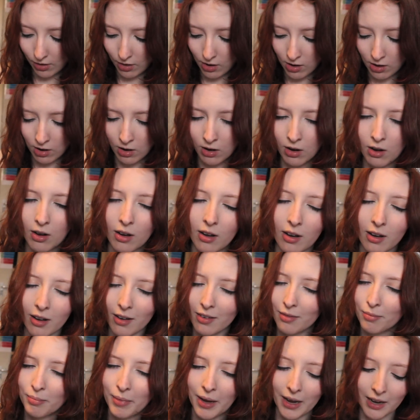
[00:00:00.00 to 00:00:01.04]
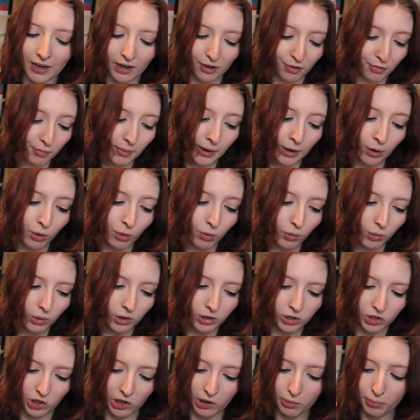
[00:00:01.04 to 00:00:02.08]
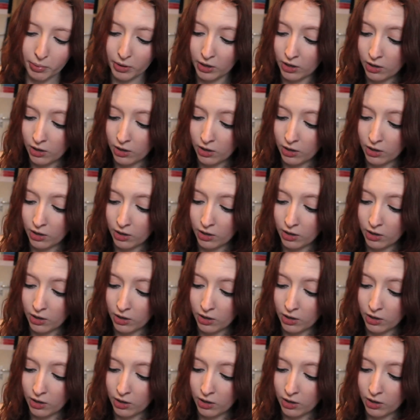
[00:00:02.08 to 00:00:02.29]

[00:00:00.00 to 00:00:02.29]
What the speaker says: oh man, if my whole wardrobe